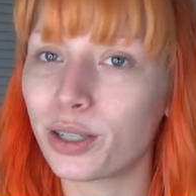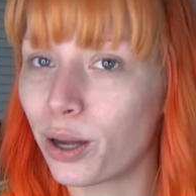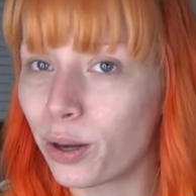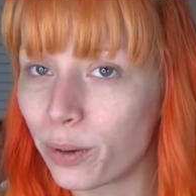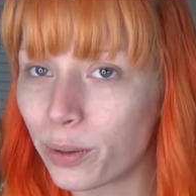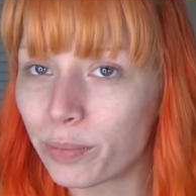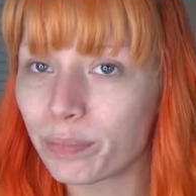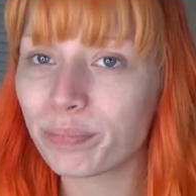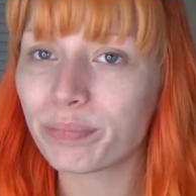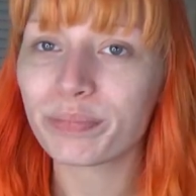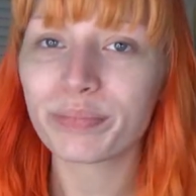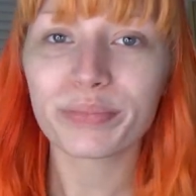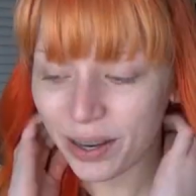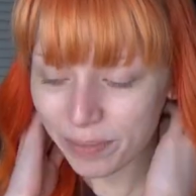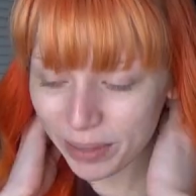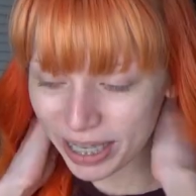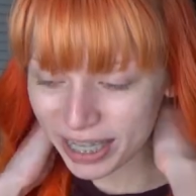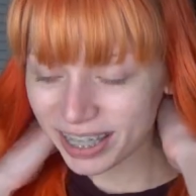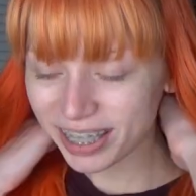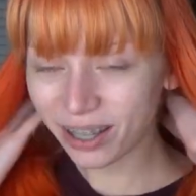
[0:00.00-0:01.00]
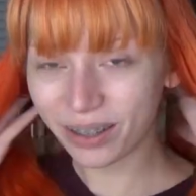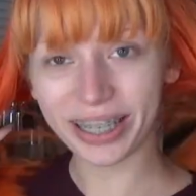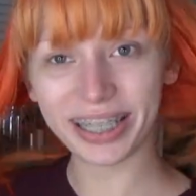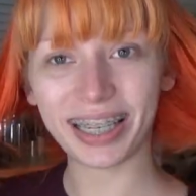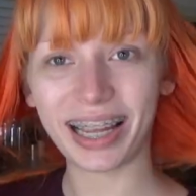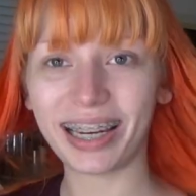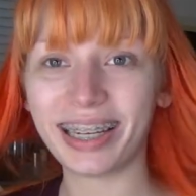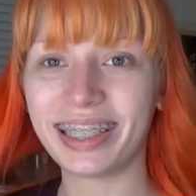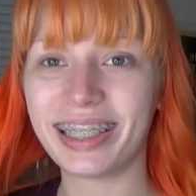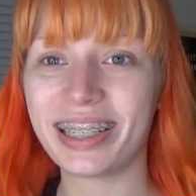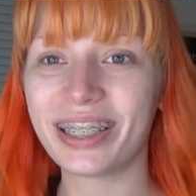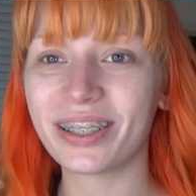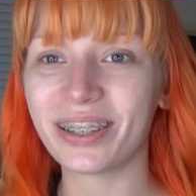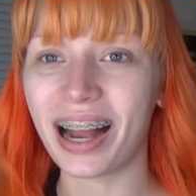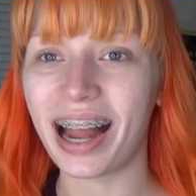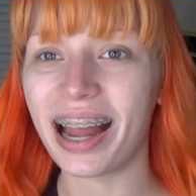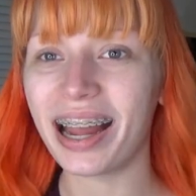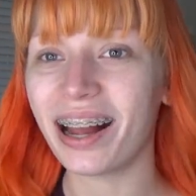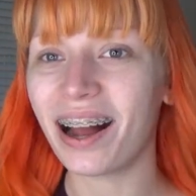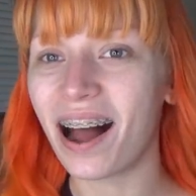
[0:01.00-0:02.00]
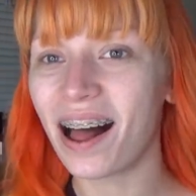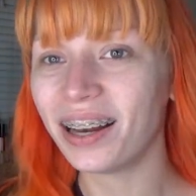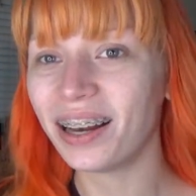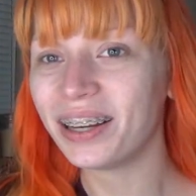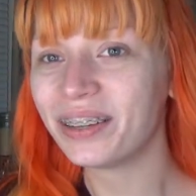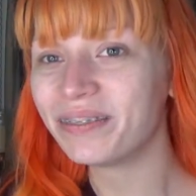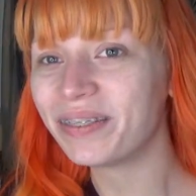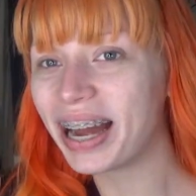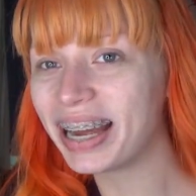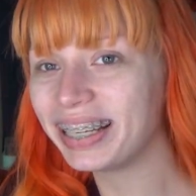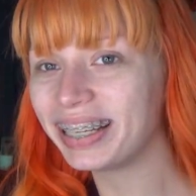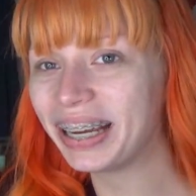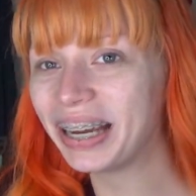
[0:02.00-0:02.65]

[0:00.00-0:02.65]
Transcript: So I'm so excited to try all of my